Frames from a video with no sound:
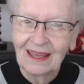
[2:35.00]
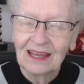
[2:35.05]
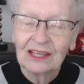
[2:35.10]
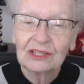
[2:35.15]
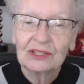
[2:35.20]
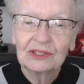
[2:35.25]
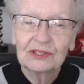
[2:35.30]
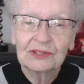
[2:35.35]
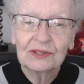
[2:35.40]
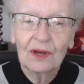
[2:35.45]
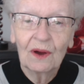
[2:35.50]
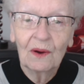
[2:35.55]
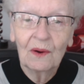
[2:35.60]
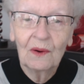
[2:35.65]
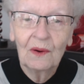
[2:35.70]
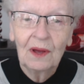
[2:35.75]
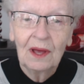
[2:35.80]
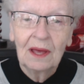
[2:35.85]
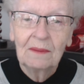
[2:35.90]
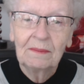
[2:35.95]
so
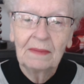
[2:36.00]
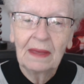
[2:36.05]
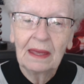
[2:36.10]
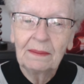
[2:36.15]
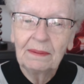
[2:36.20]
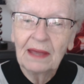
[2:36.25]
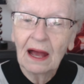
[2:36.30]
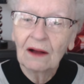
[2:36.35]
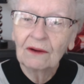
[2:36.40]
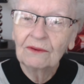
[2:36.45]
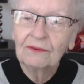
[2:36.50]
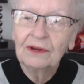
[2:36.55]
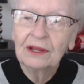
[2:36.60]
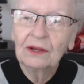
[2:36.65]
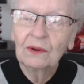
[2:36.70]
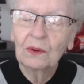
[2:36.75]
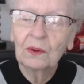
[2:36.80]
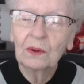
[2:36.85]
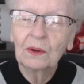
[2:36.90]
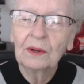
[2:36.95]
maybe I'll
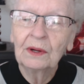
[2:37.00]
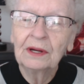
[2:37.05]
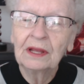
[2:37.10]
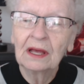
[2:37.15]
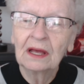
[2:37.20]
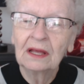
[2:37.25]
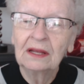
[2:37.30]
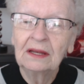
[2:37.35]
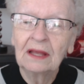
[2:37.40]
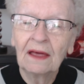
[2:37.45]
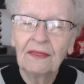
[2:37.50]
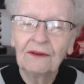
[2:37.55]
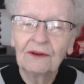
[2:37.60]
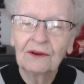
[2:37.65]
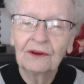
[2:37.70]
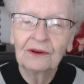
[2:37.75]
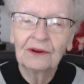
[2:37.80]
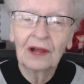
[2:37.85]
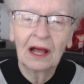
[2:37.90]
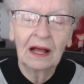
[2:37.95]
record
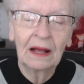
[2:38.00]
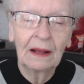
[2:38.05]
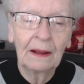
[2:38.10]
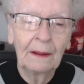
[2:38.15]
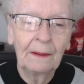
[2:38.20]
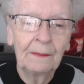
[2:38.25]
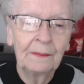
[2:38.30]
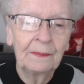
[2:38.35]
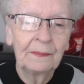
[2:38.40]
another, uh,